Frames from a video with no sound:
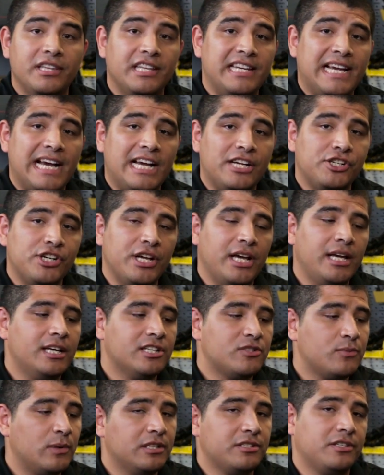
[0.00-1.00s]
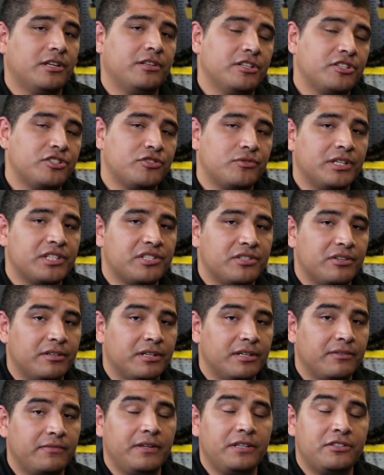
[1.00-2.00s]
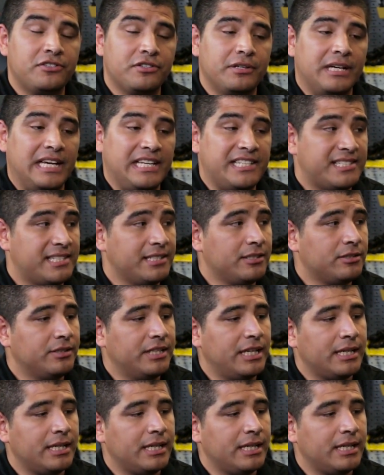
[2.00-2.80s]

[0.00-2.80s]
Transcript: on the Dash A, as well as on the Strix, they're going to feature a single